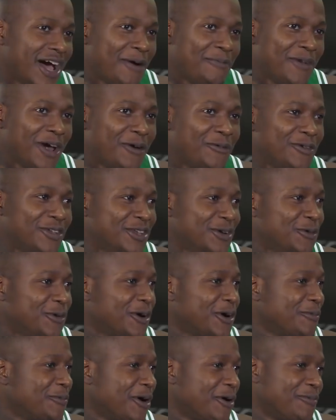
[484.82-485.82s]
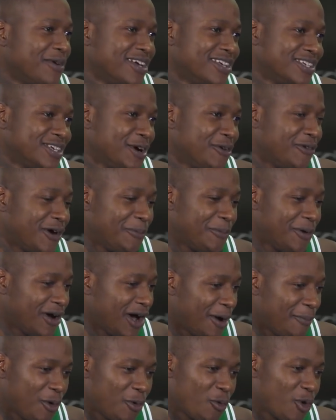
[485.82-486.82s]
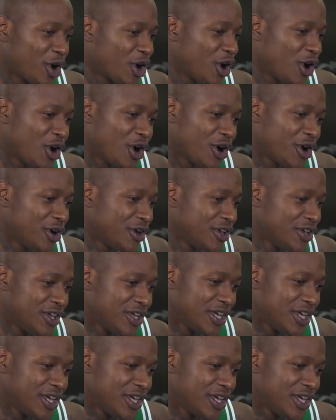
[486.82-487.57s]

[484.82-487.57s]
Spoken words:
I'm not really worried about myself. I'm a work hard,